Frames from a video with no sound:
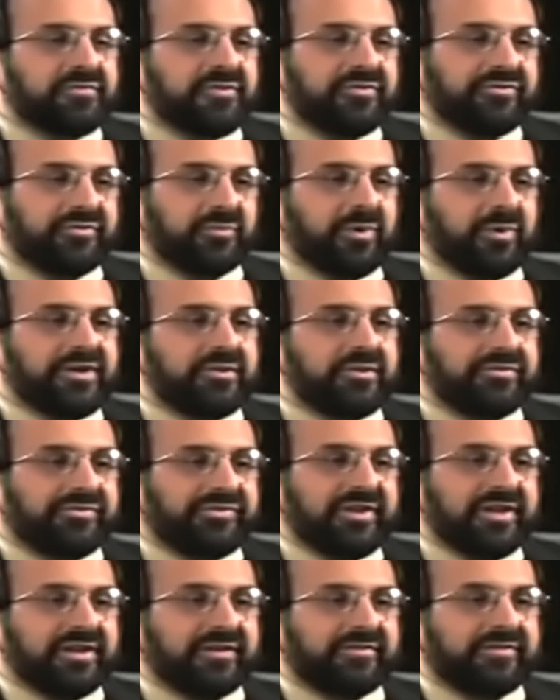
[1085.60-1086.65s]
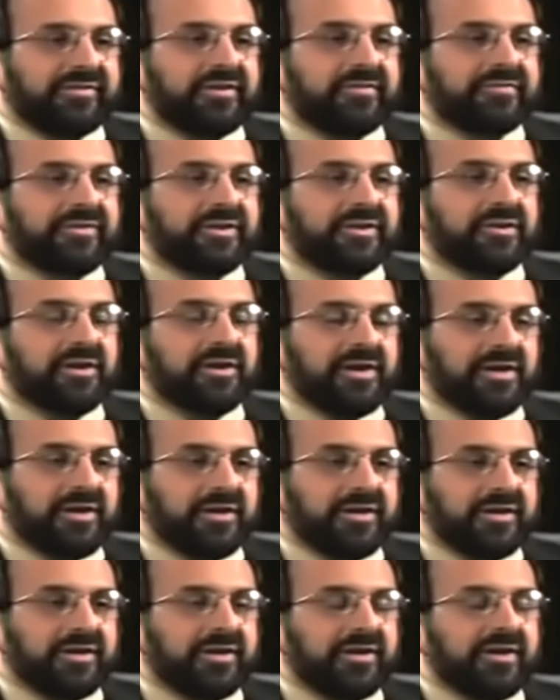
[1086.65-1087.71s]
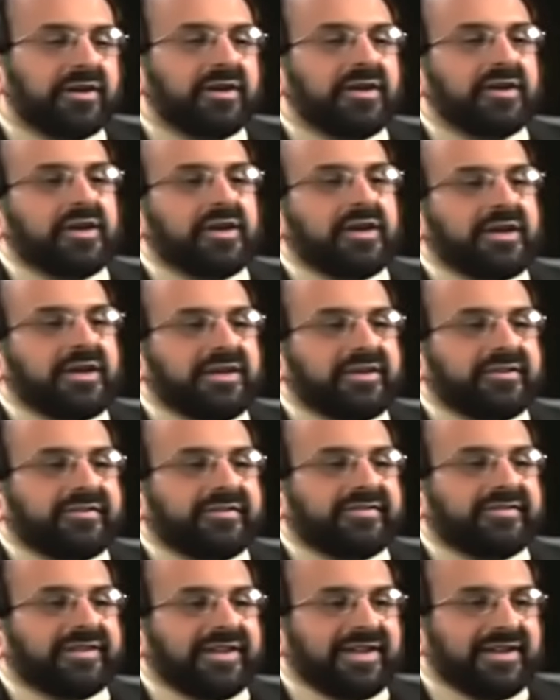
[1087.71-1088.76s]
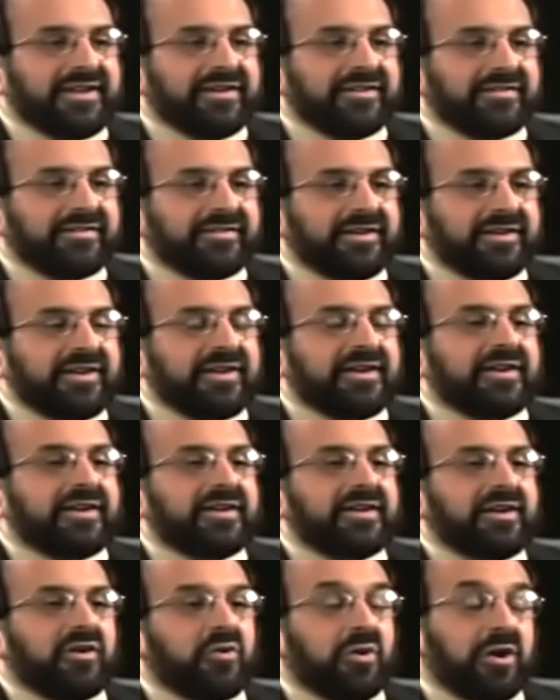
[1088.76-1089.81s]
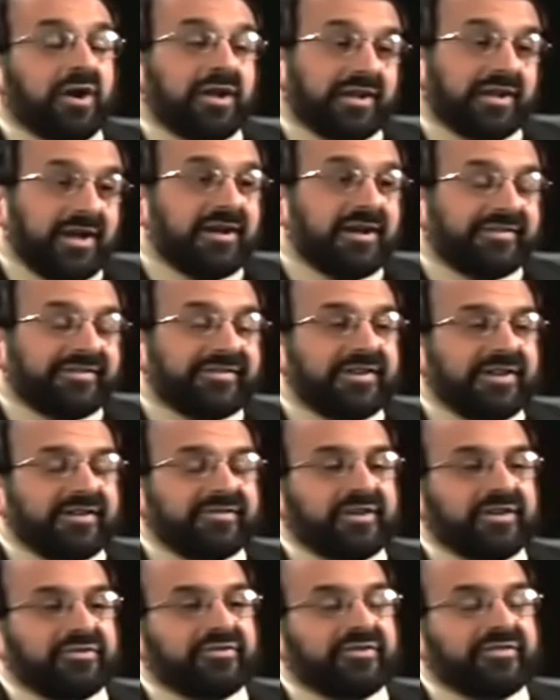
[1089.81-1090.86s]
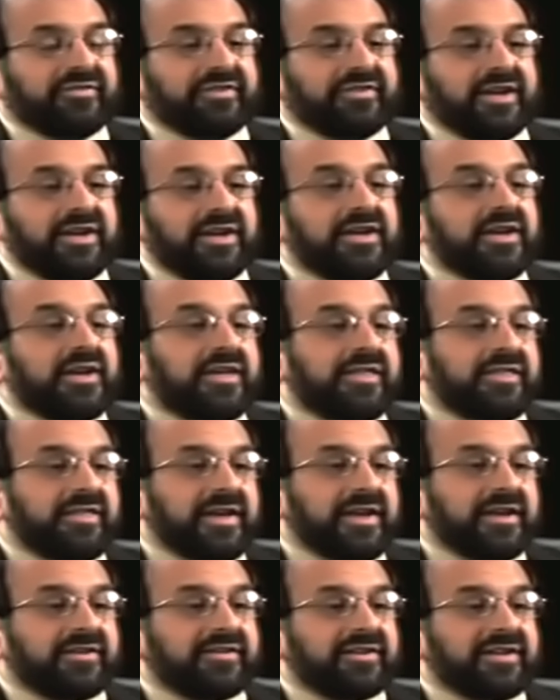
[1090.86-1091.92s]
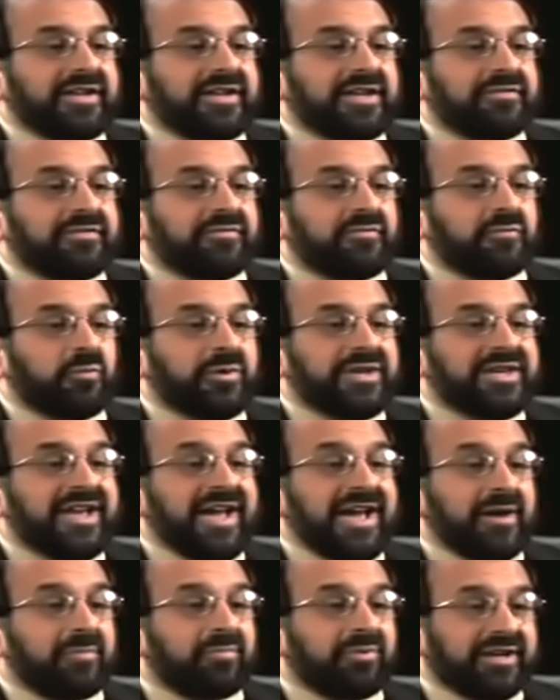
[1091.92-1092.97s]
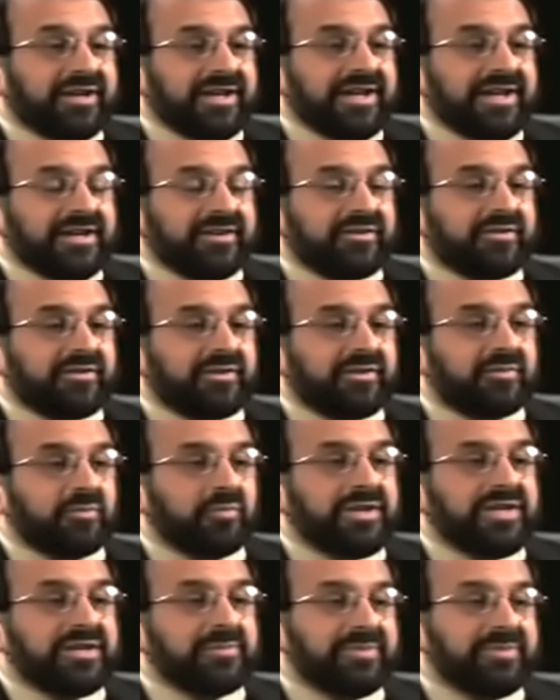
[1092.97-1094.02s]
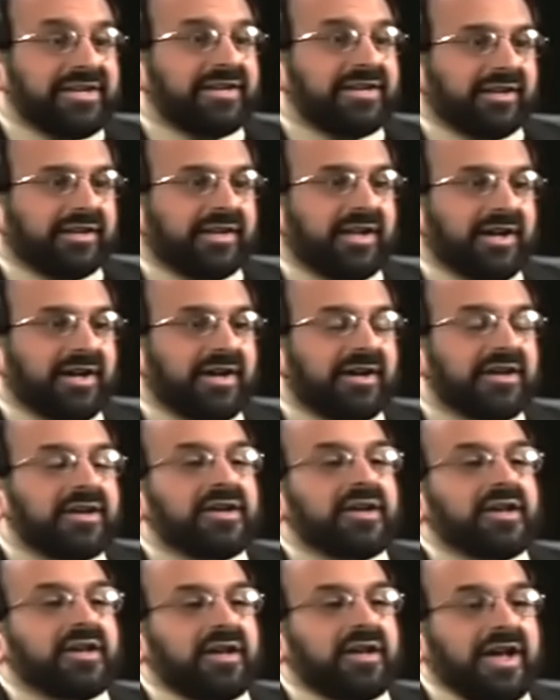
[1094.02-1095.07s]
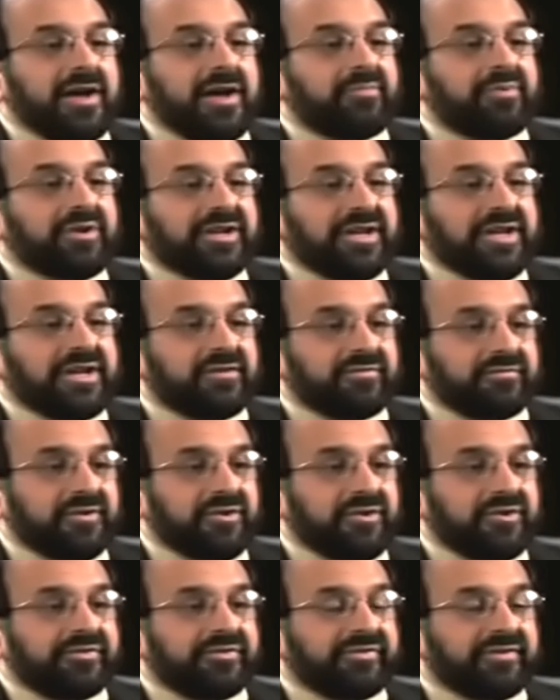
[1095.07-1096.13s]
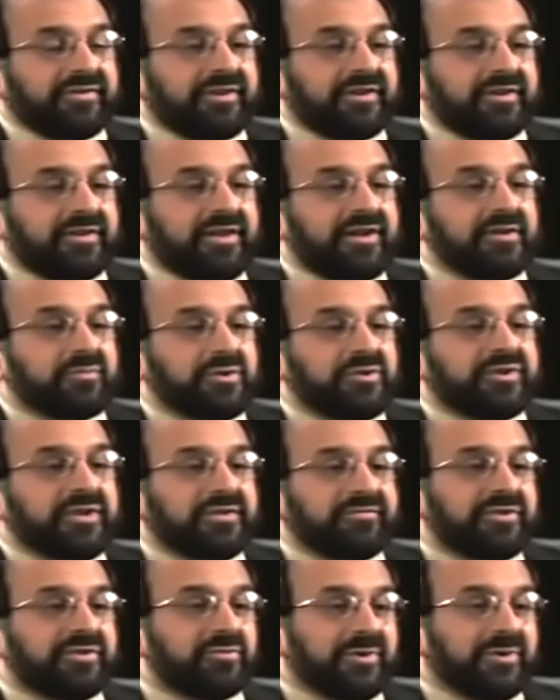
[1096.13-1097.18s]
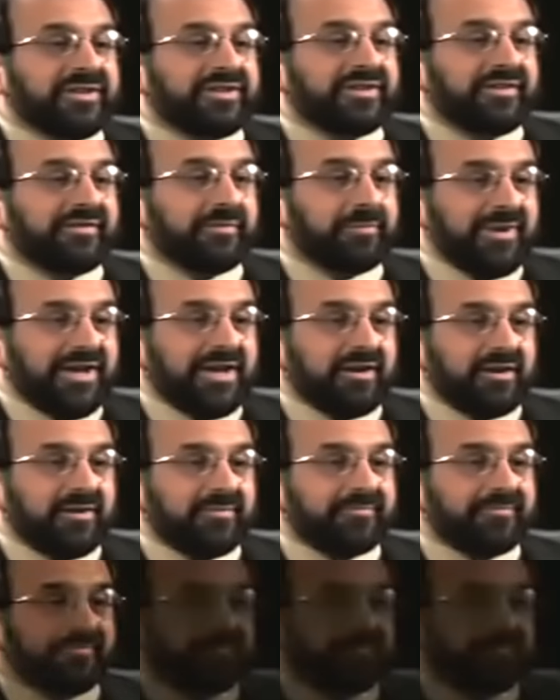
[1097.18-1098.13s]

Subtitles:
verse 106 of the Quran, it says, or Allah says, I should say, that if we abrogate, we being Allah, abrogate a verse, then we'll give you one that's better.